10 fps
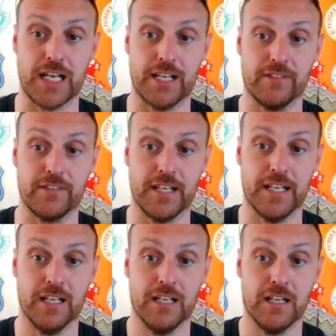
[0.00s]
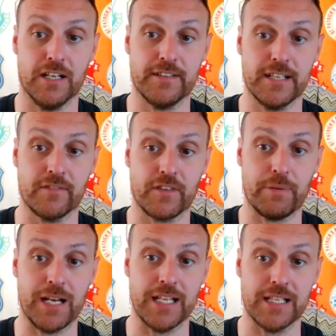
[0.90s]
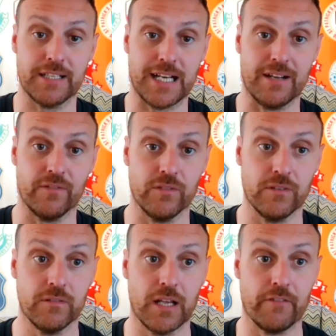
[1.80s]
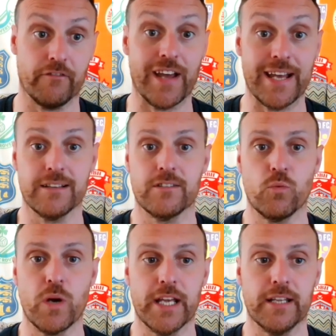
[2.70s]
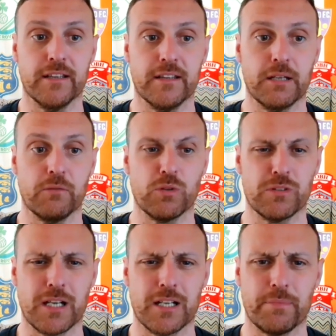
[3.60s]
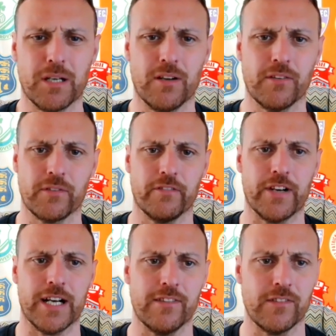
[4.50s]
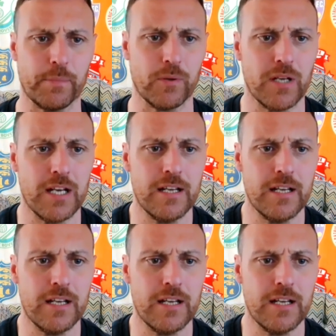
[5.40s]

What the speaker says: And I think if they played like that and failed to win, they would have got applause from the fans. But